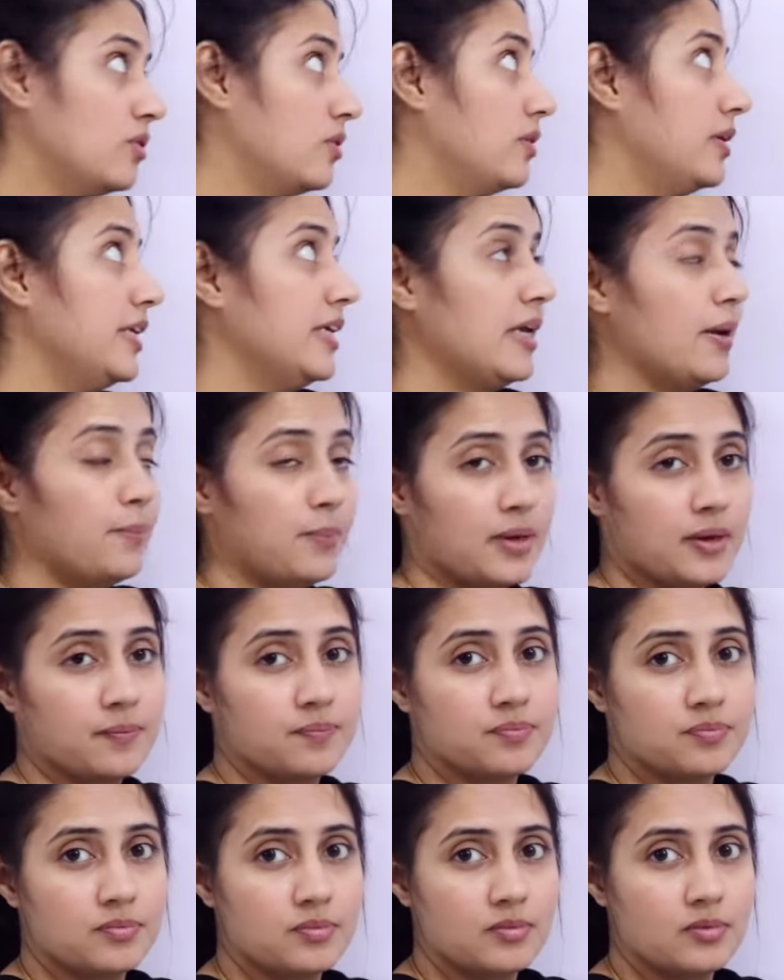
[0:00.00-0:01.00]
DMA,
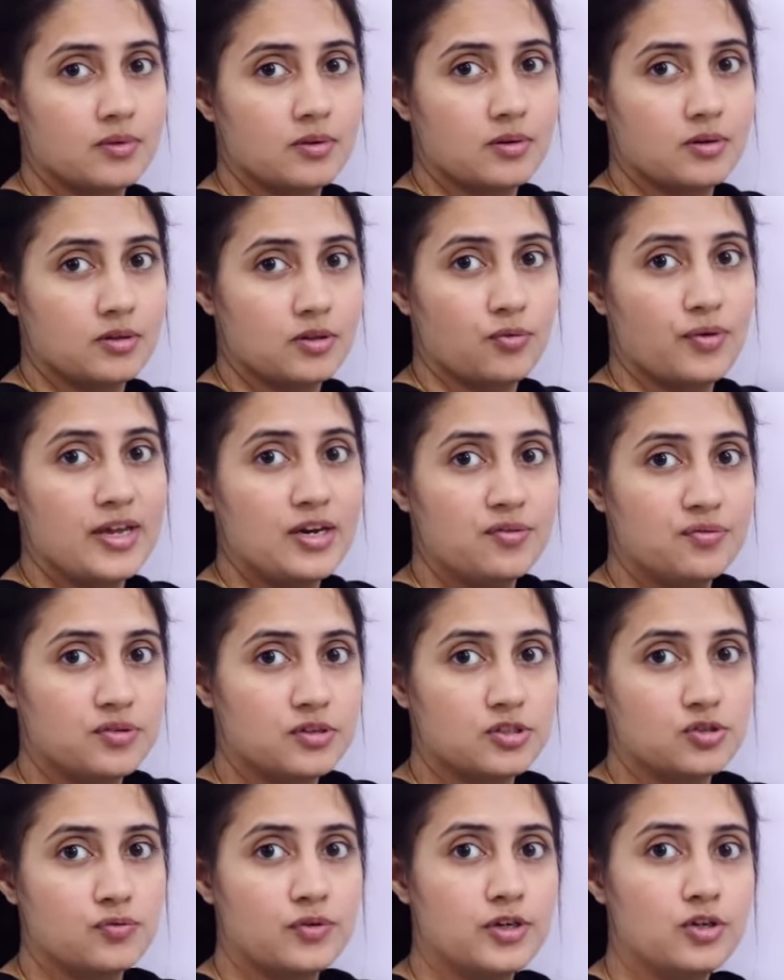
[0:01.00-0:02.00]
the very
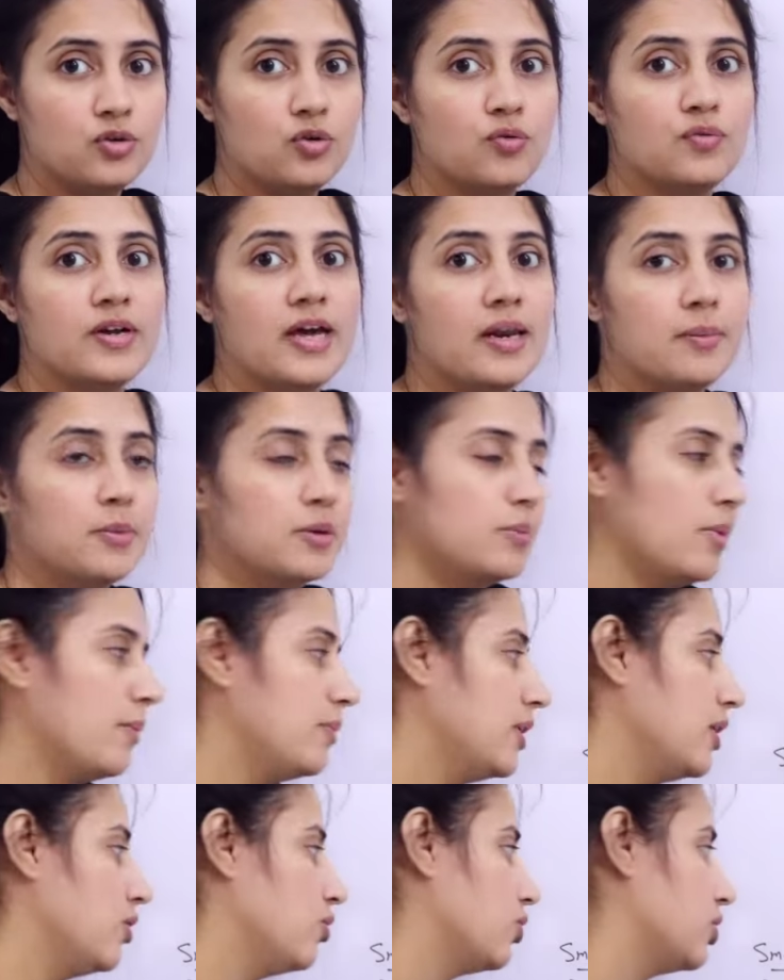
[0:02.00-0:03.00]
first video of dynamic
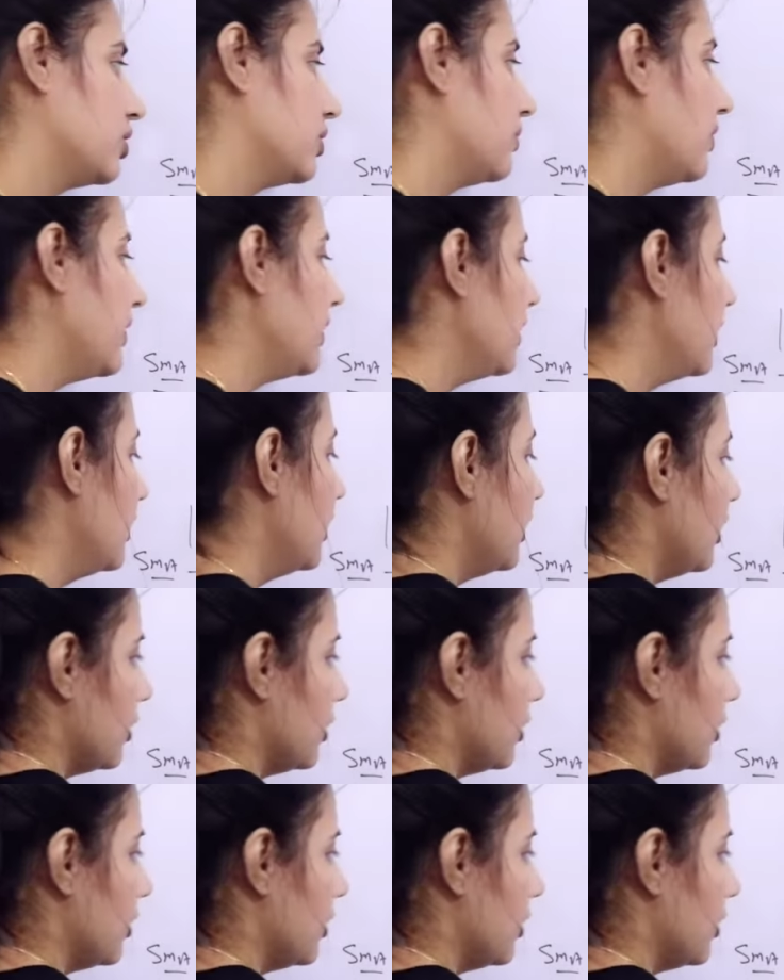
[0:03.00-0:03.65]
memory allocation, right?